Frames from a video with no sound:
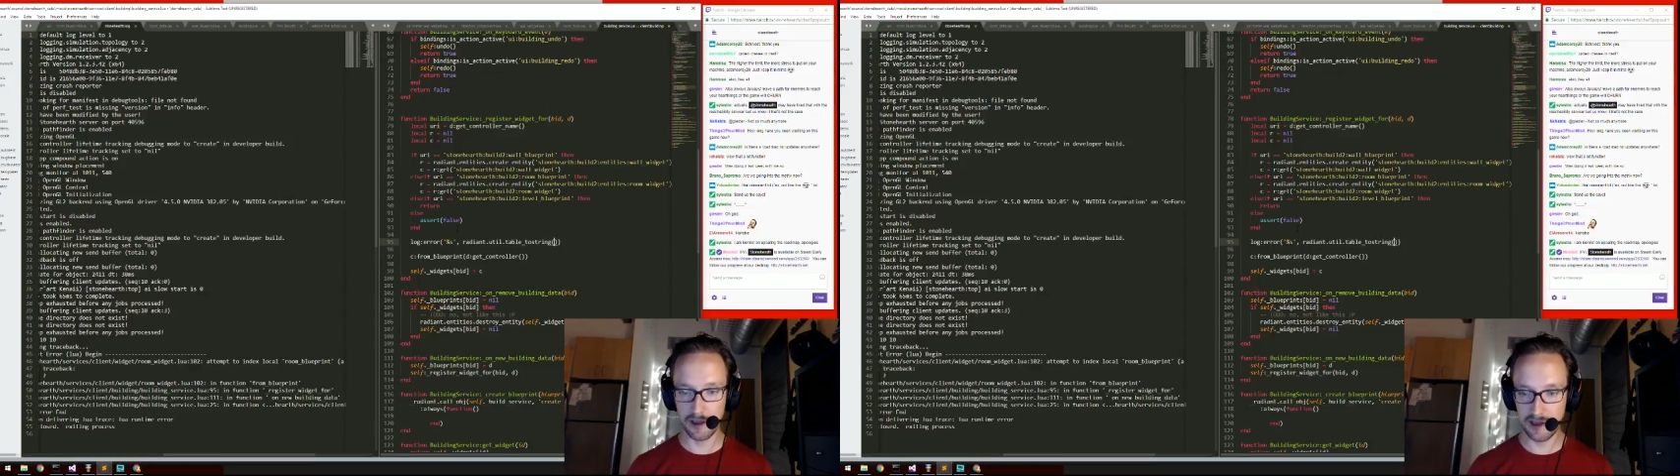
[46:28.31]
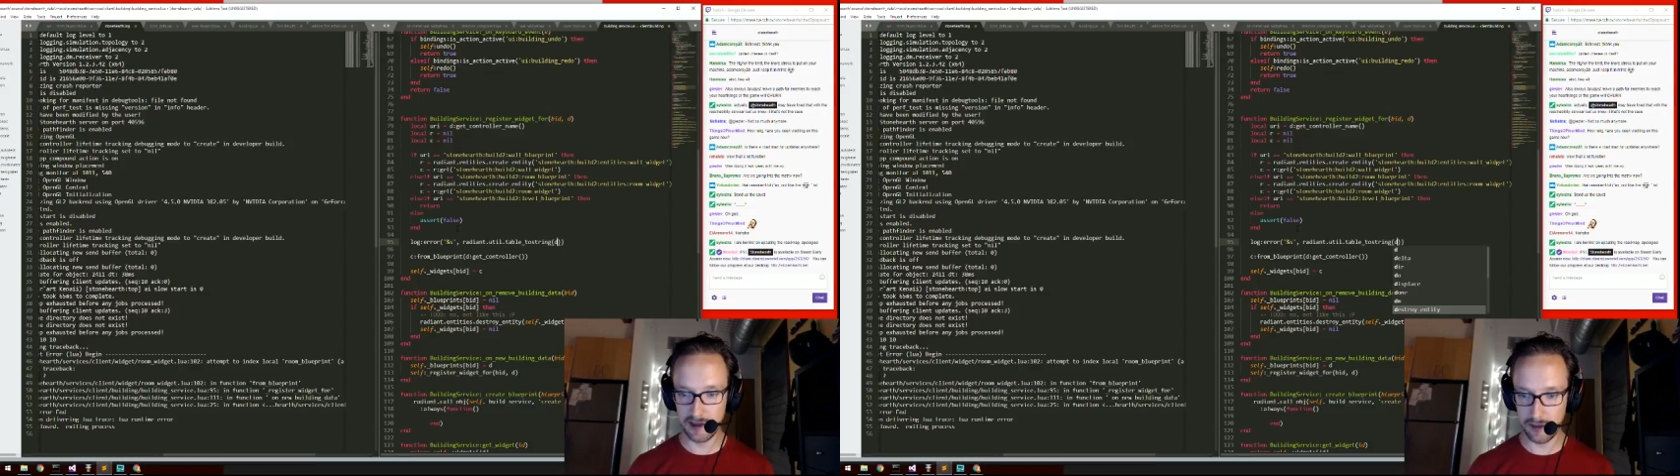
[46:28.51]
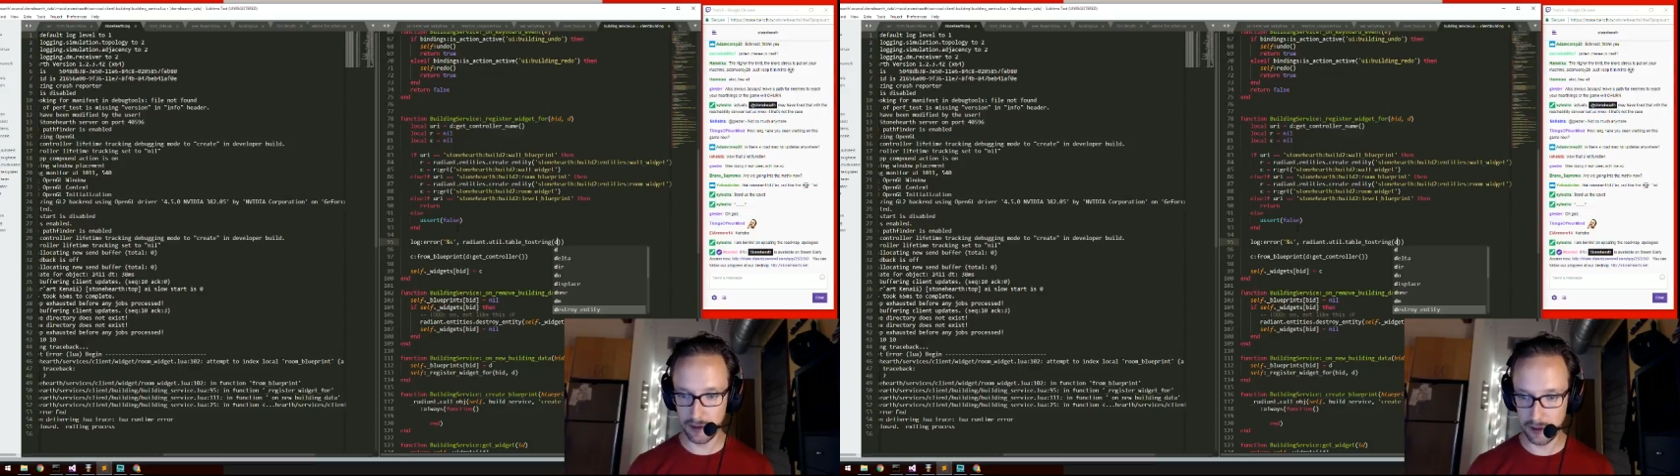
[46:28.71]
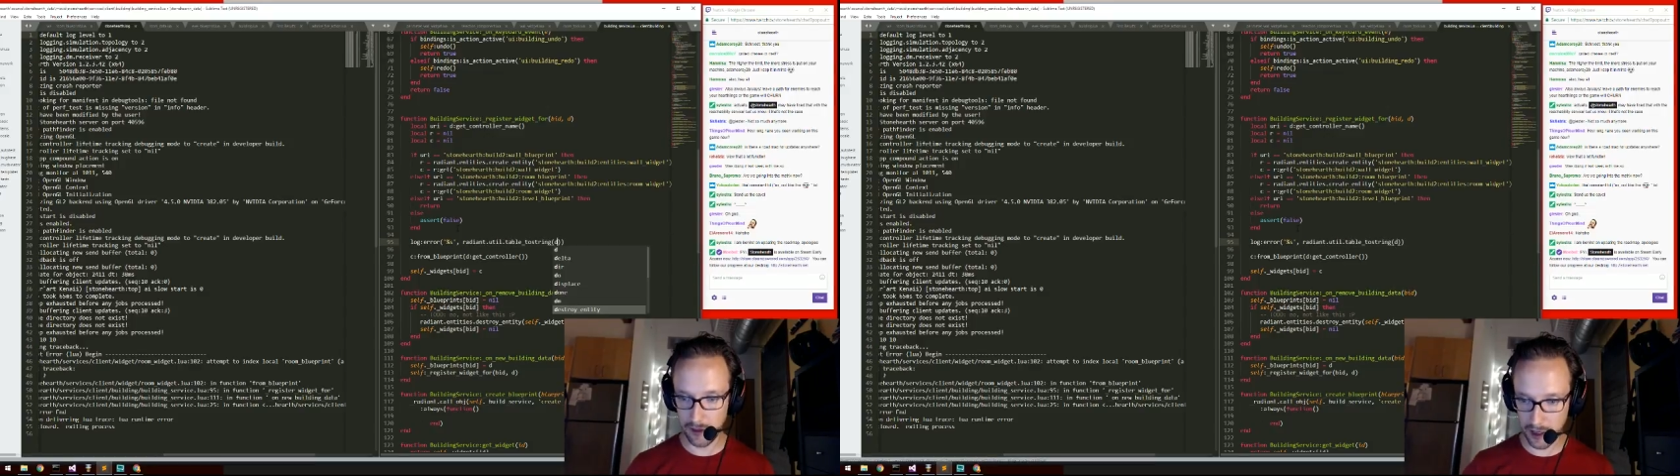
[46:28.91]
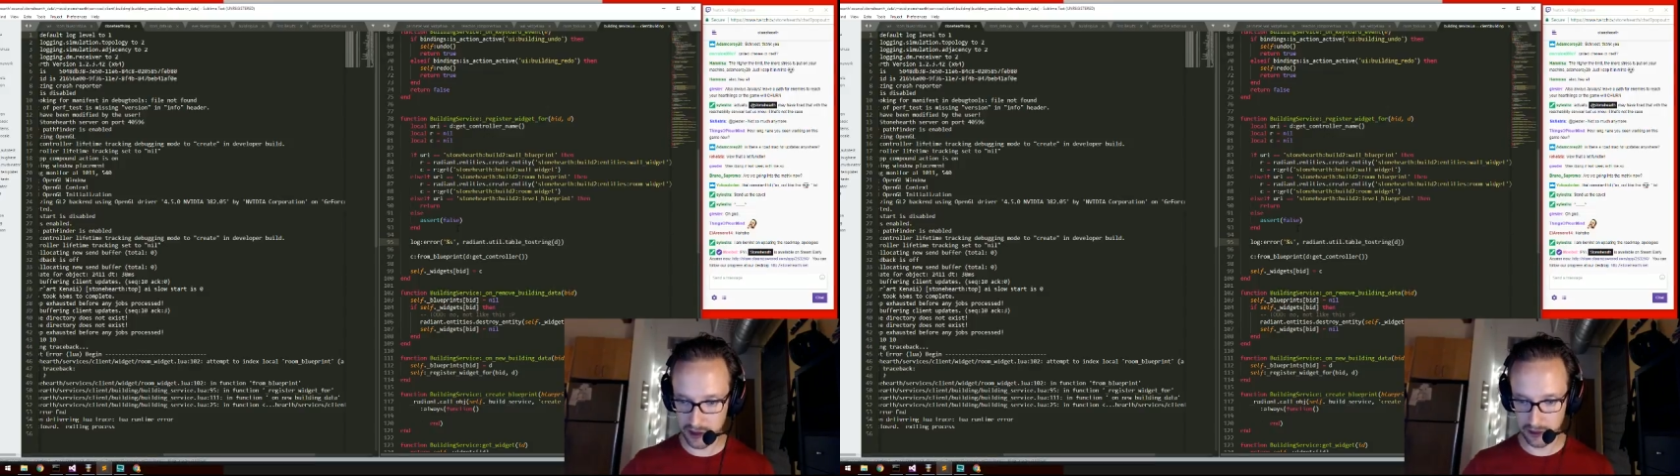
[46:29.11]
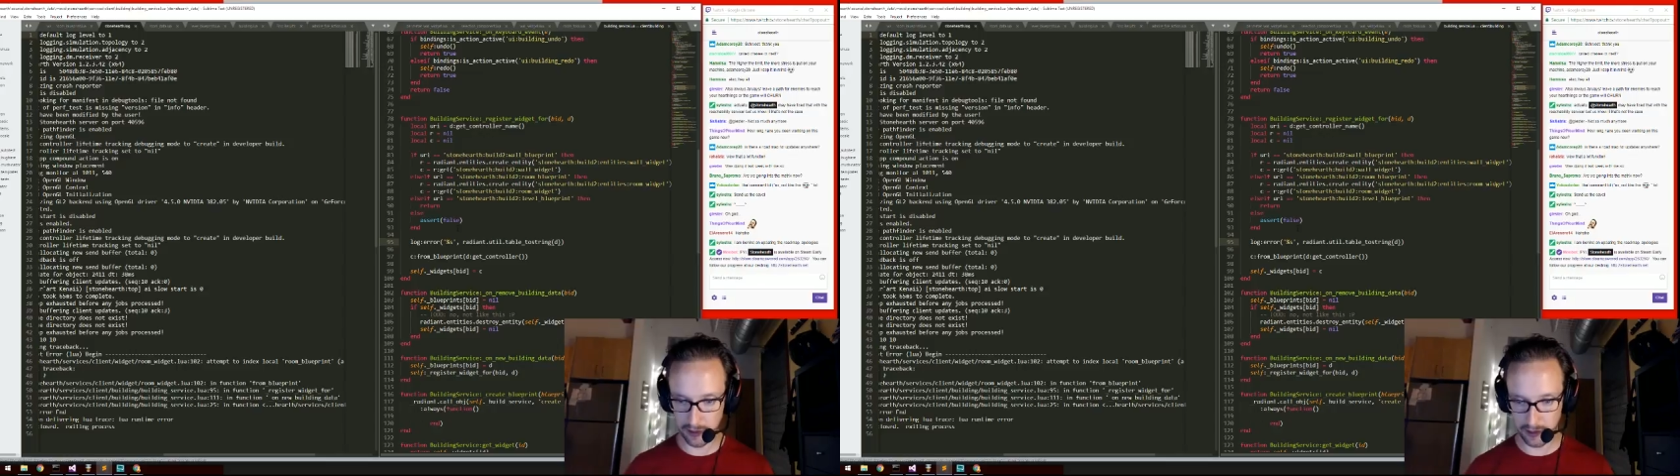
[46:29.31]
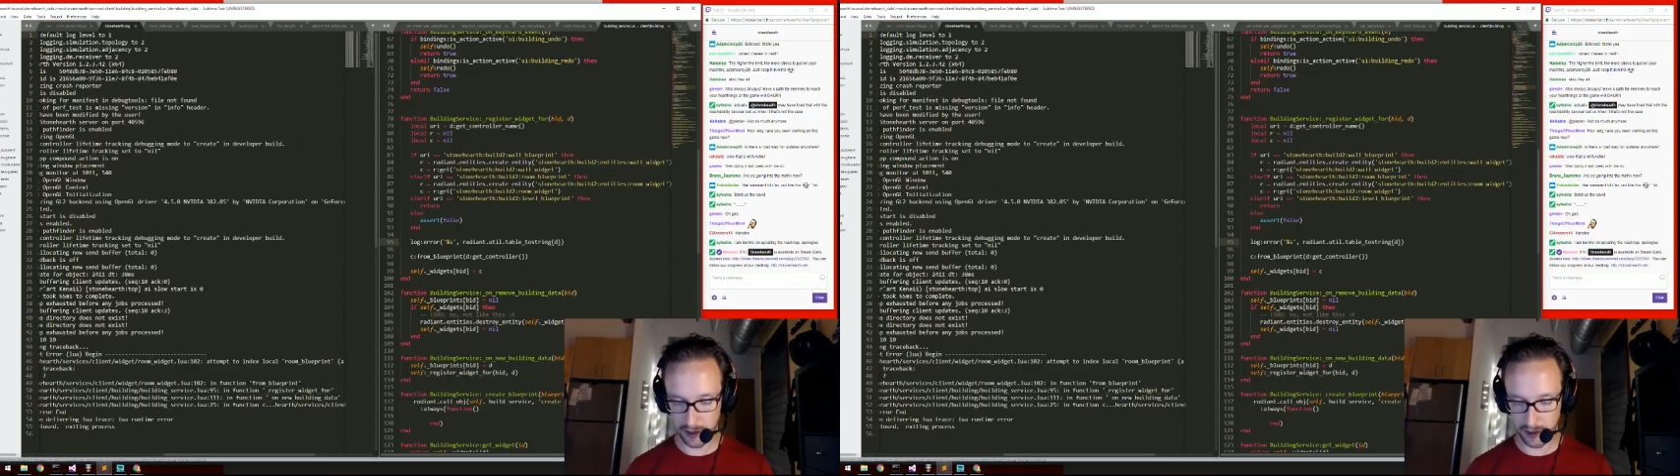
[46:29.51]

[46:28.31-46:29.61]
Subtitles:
Let's see what you actually look